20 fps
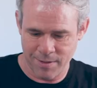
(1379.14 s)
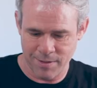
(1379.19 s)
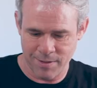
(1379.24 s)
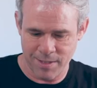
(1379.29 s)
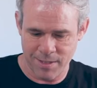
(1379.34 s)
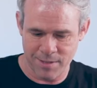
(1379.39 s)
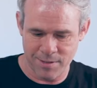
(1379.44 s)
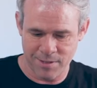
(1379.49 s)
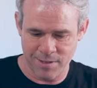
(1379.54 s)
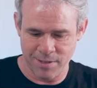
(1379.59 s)
Is
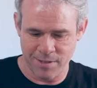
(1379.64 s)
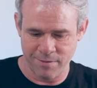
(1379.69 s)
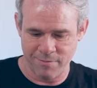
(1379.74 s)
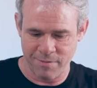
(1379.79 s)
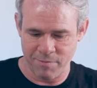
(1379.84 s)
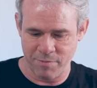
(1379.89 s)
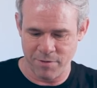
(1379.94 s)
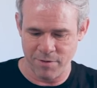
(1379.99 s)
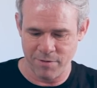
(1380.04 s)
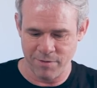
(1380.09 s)
that a seal of
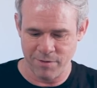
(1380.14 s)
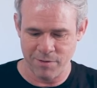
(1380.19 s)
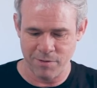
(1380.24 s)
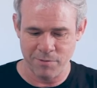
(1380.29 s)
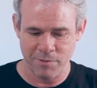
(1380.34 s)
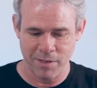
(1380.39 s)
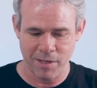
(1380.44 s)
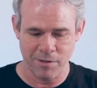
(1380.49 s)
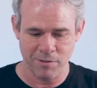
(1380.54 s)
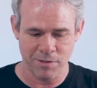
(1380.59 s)
approval?
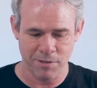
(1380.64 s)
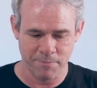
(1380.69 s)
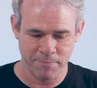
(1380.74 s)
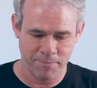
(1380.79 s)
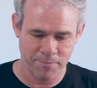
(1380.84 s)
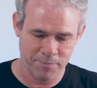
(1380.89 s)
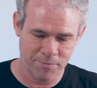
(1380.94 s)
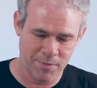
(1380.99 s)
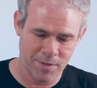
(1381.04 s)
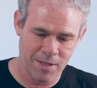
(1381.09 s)
Who knows?
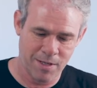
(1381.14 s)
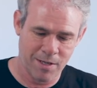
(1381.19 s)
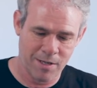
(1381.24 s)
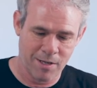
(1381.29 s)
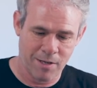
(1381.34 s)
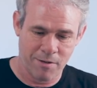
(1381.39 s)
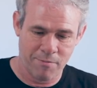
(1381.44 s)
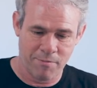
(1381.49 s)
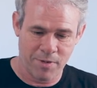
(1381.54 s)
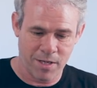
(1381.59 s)

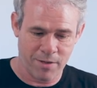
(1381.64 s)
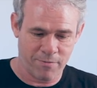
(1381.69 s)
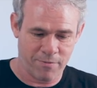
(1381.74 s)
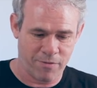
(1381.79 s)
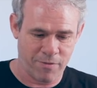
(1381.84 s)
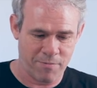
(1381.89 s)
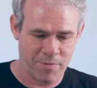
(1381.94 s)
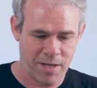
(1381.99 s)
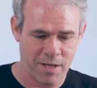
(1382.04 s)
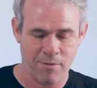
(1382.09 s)
But
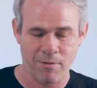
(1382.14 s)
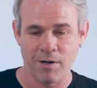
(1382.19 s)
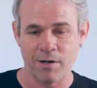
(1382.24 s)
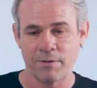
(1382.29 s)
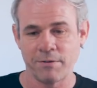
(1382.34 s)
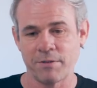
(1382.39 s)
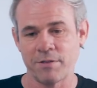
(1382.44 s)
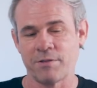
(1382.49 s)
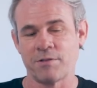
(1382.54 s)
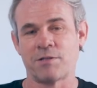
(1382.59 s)
from now
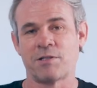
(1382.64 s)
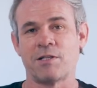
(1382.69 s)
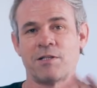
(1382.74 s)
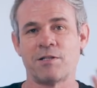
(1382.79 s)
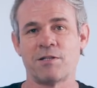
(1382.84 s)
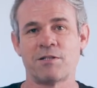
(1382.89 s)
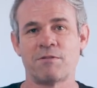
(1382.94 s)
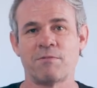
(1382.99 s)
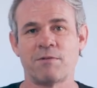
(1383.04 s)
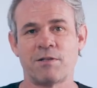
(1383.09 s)
on, you'll see
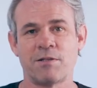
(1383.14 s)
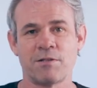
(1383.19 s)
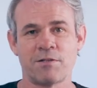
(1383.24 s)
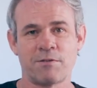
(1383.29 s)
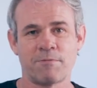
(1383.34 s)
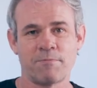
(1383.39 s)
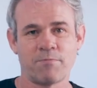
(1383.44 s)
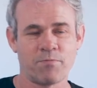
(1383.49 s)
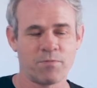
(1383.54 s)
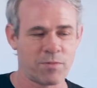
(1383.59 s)
this with
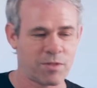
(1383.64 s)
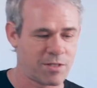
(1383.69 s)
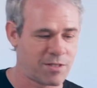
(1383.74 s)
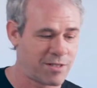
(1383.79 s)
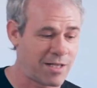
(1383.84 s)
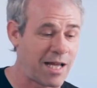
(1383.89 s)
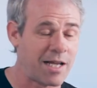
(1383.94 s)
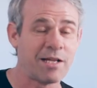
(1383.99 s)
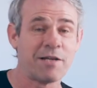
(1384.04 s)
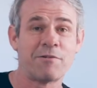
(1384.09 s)
this
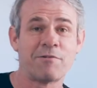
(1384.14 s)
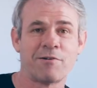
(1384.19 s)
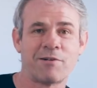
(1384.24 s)
slightly